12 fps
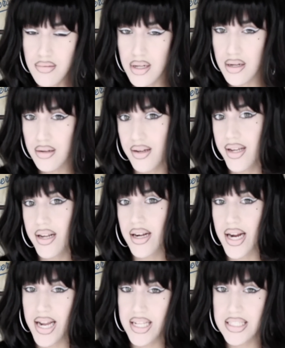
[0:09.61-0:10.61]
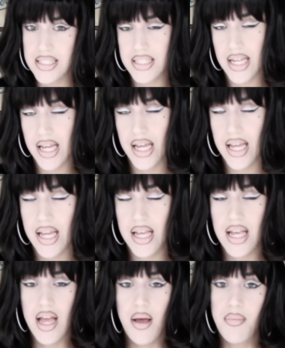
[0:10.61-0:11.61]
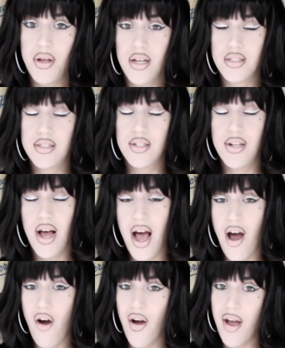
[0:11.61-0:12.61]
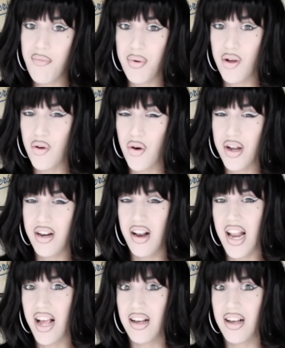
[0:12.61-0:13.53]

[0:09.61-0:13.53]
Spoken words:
not going crazy because you know how I've been going on like